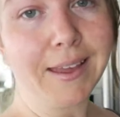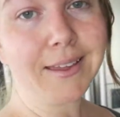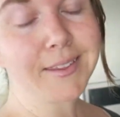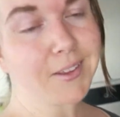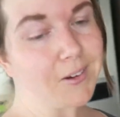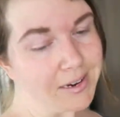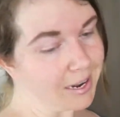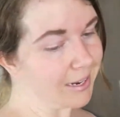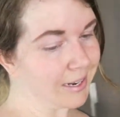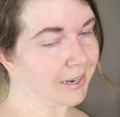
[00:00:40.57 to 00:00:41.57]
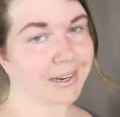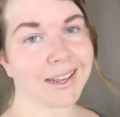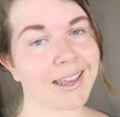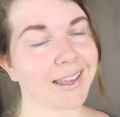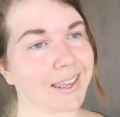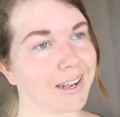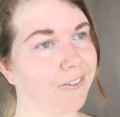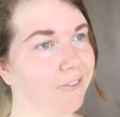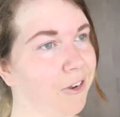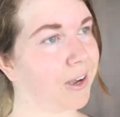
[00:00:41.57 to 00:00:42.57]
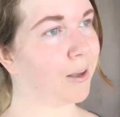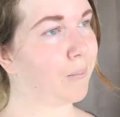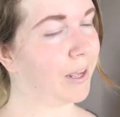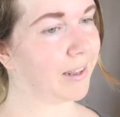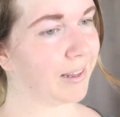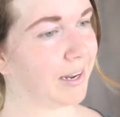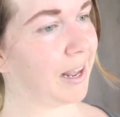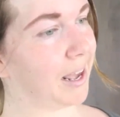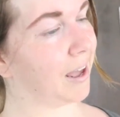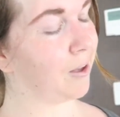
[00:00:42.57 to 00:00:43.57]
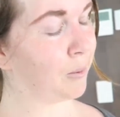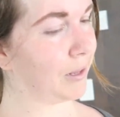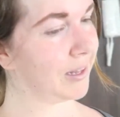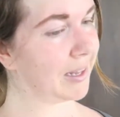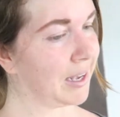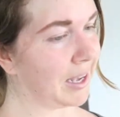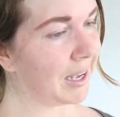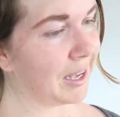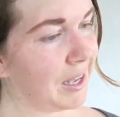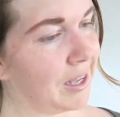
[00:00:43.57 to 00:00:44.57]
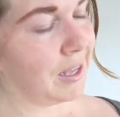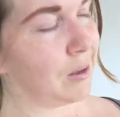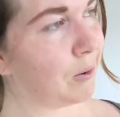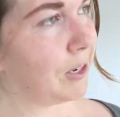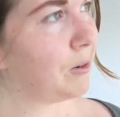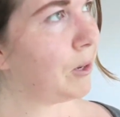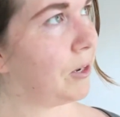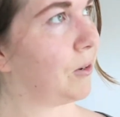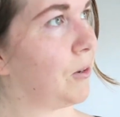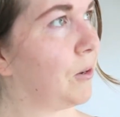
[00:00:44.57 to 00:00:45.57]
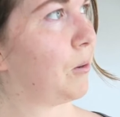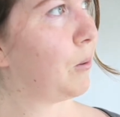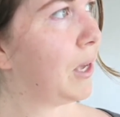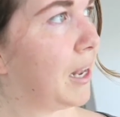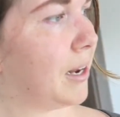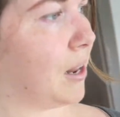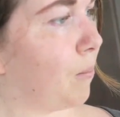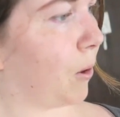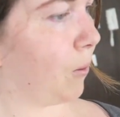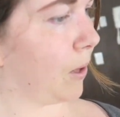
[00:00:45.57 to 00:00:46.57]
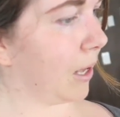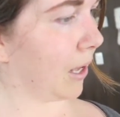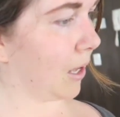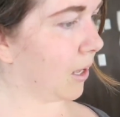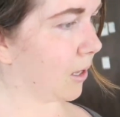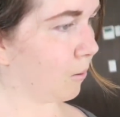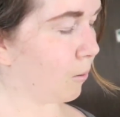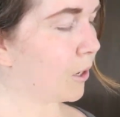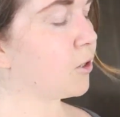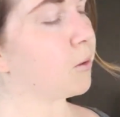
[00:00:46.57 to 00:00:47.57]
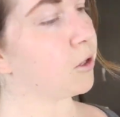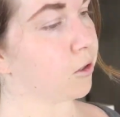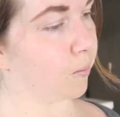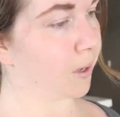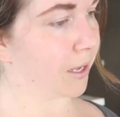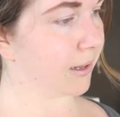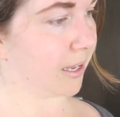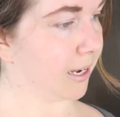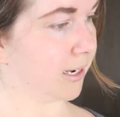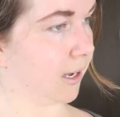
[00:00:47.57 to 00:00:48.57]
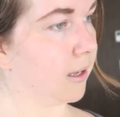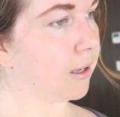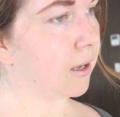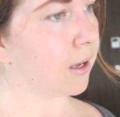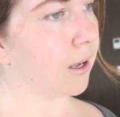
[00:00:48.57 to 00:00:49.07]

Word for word: Uh, sorry I didn't get a vlog up yesterday. I was, what did we do? We ended up going, we went to a shopping centre.